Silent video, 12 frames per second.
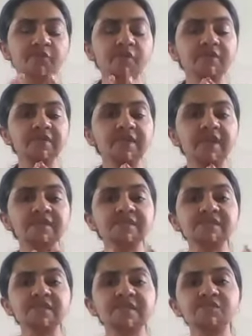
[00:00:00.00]
for the
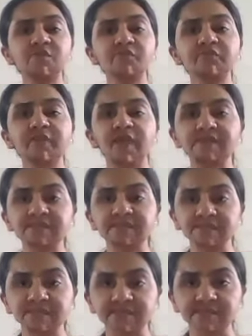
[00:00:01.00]
exchange of
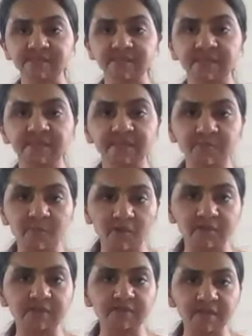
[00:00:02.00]
gases in the
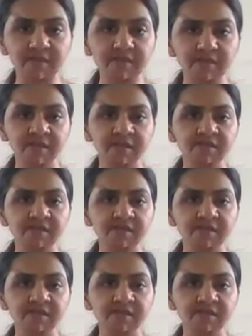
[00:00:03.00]
body, right?